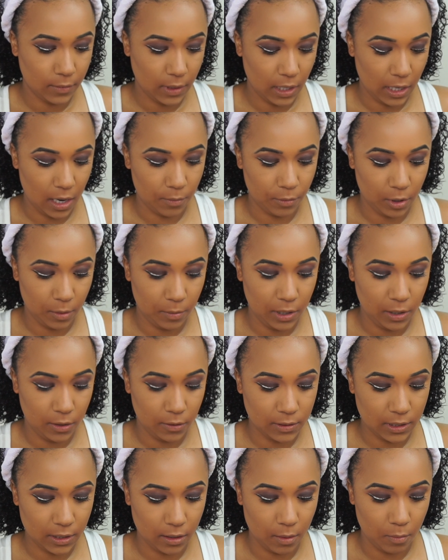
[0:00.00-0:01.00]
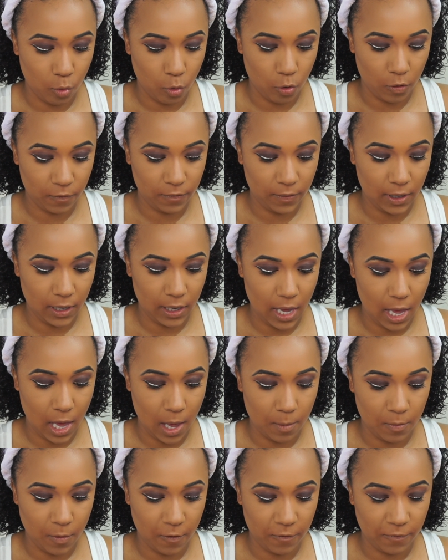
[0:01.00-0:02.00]
And I'm gonna be using the Morphe
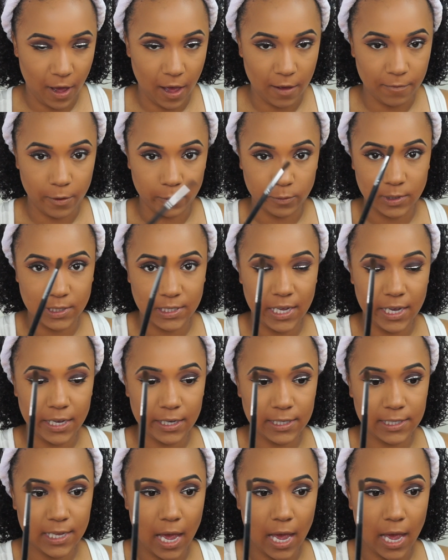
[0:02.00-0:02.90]
M506.